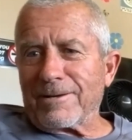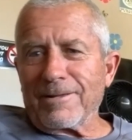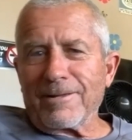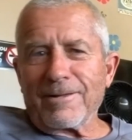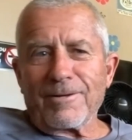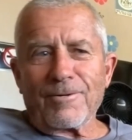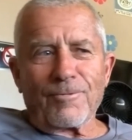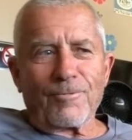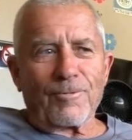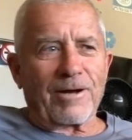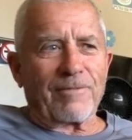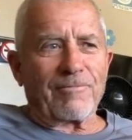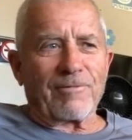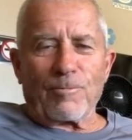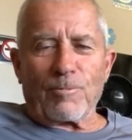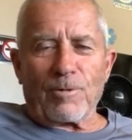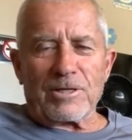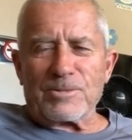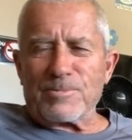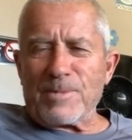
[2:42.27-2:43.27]
Uh, Whatever
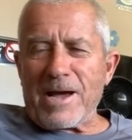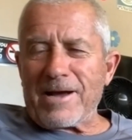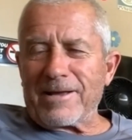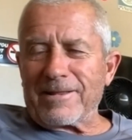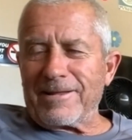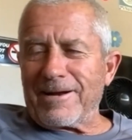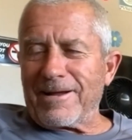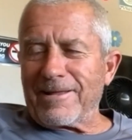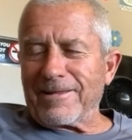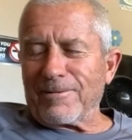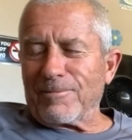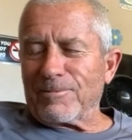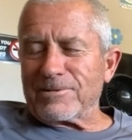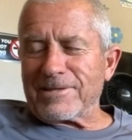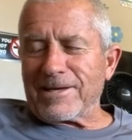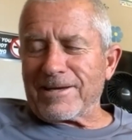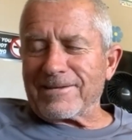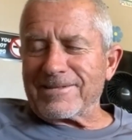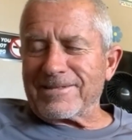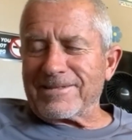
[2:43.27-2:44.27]
it was back then, I think it
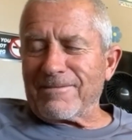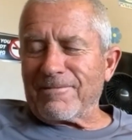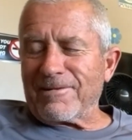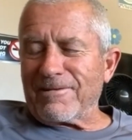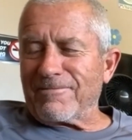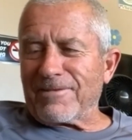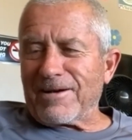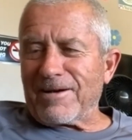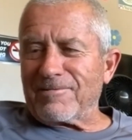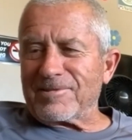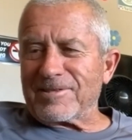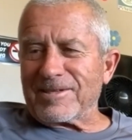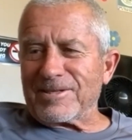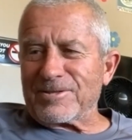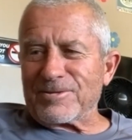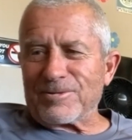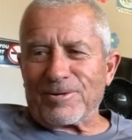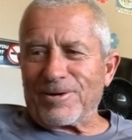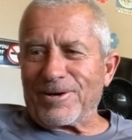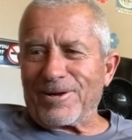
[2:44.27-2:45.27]
was like seventy-five
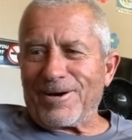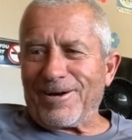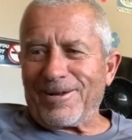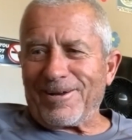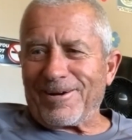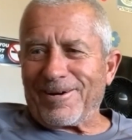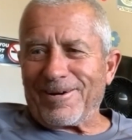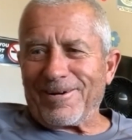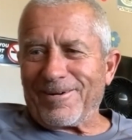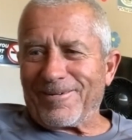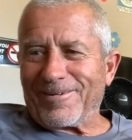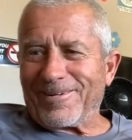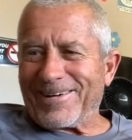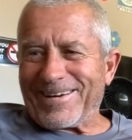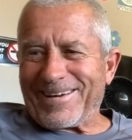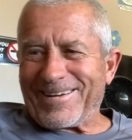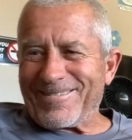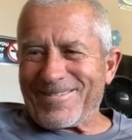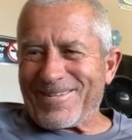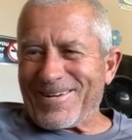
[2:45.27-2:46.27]
cents or a dollar.
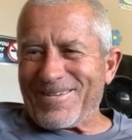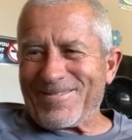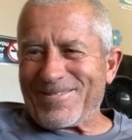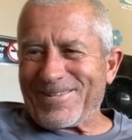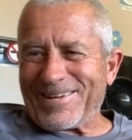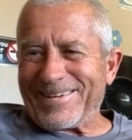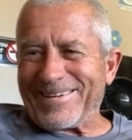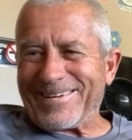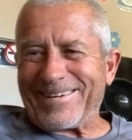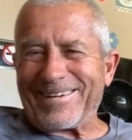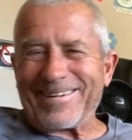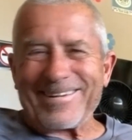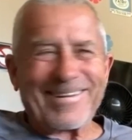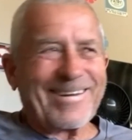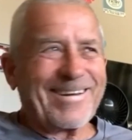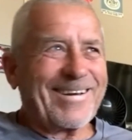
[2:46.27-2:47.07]
I forget.